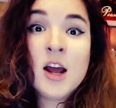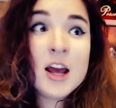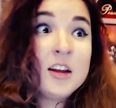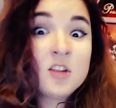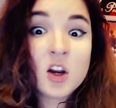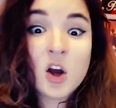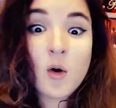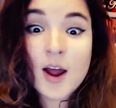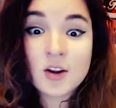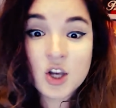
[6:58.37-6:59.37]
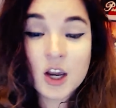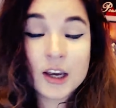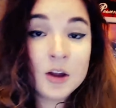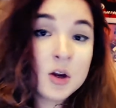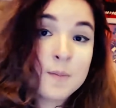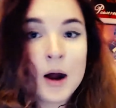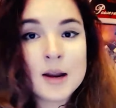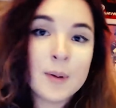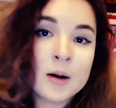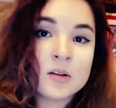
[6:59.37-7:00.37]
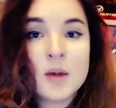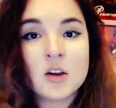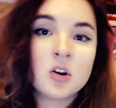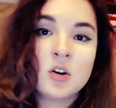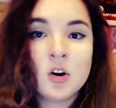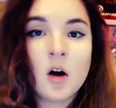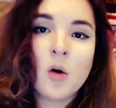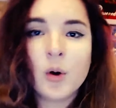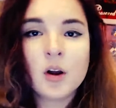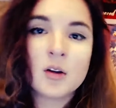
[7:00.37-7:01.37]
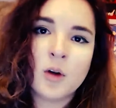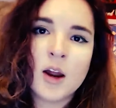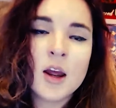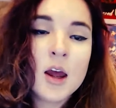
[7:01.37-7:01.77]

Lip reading: He's gonna go ahead and check out your body parts, make sure you're all working right.